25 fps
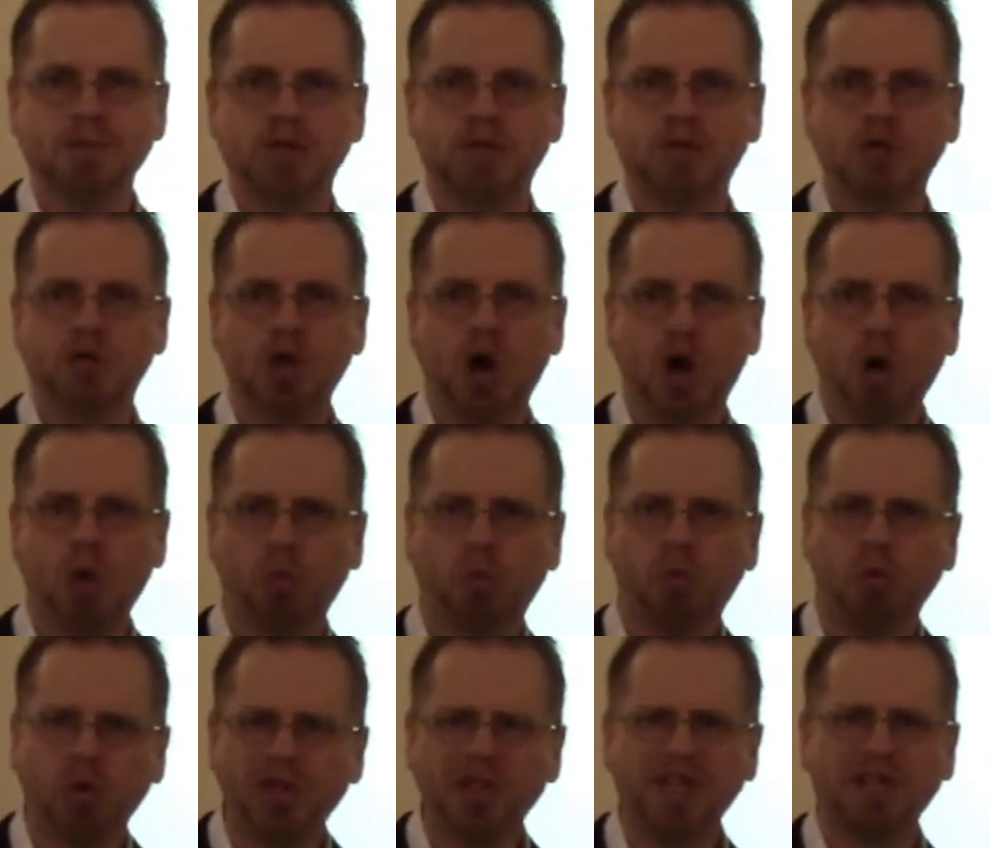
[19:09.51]
You
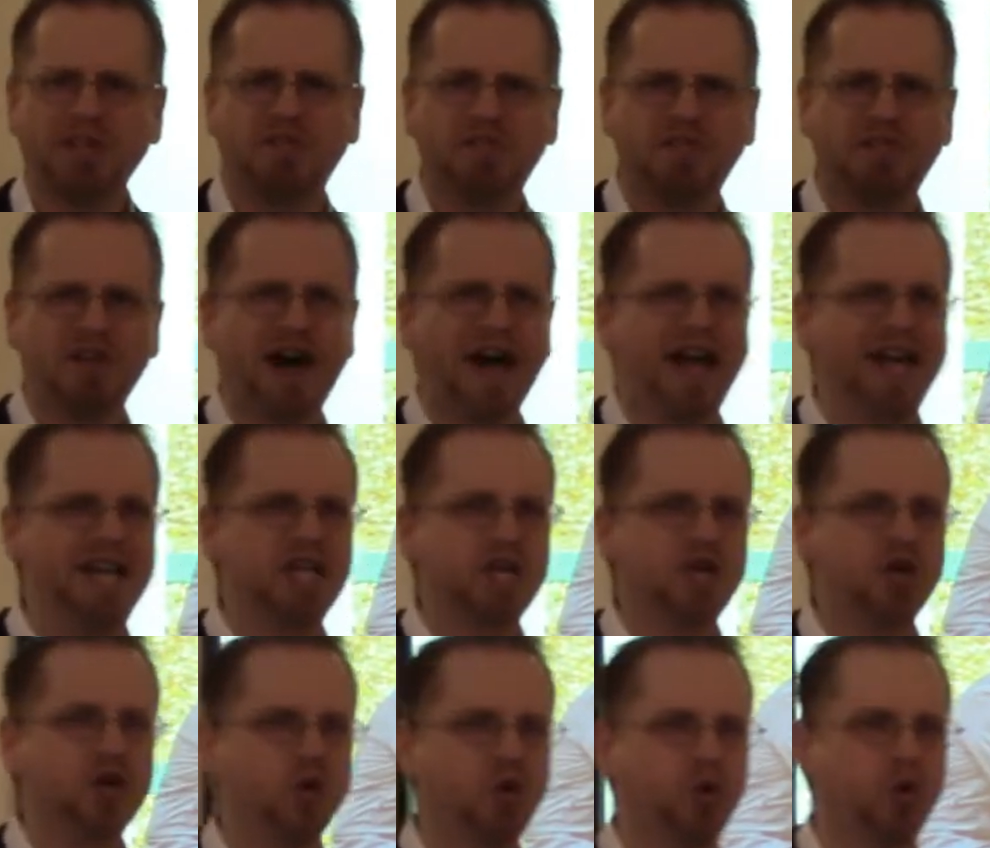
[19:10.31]
don't really
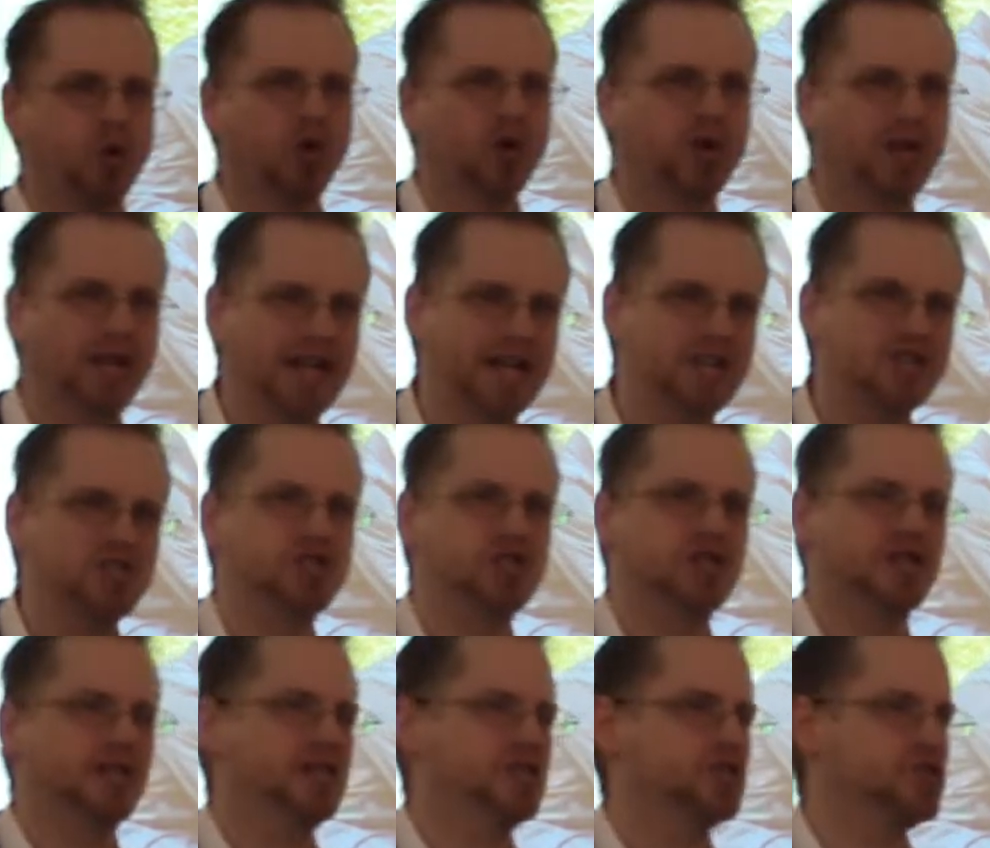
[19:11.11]
find a
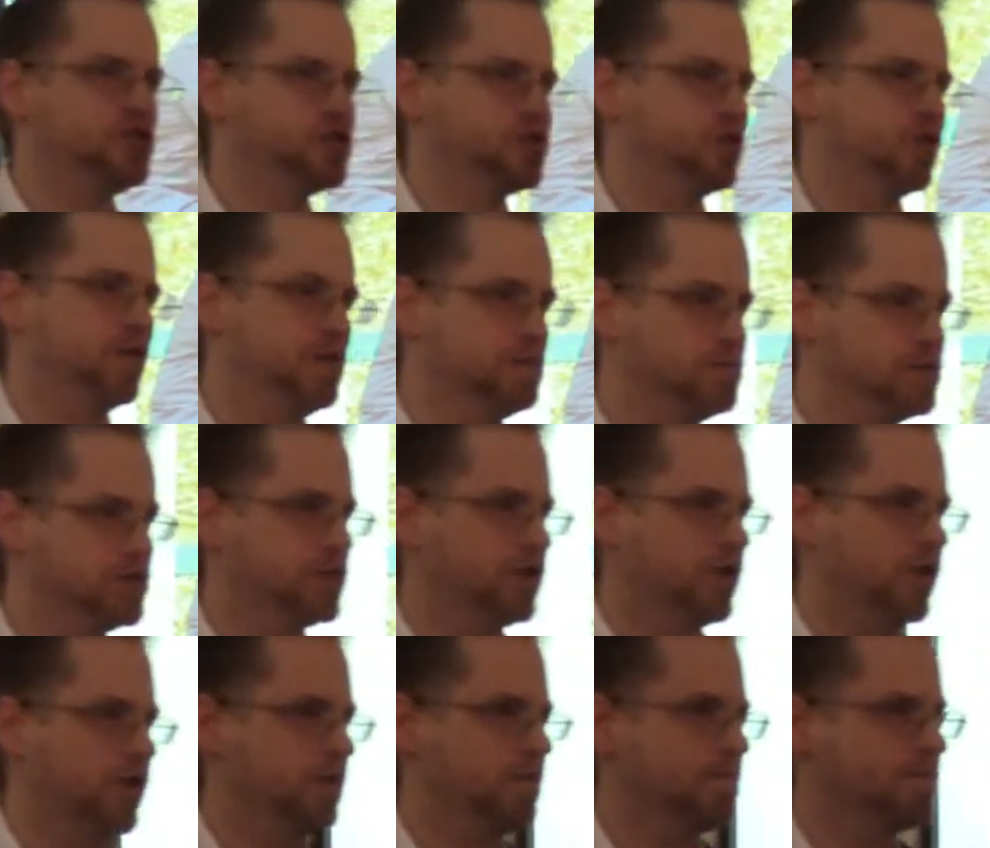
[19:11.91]
correlation in
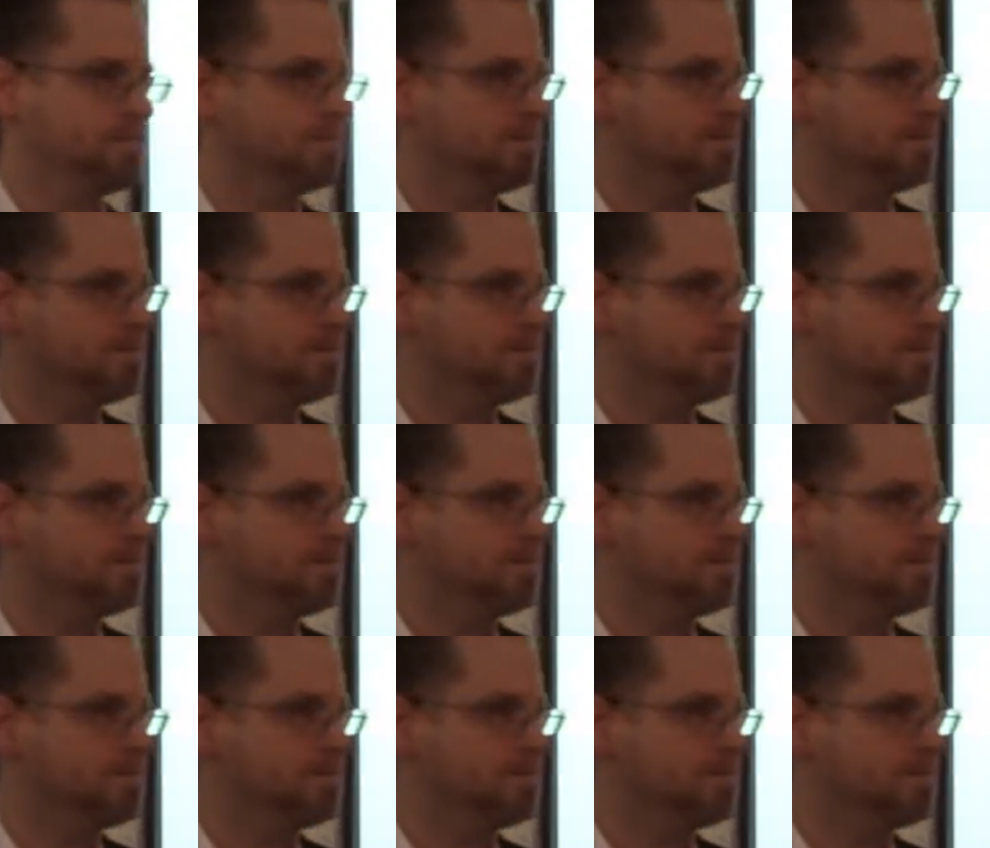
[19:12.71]
Scripture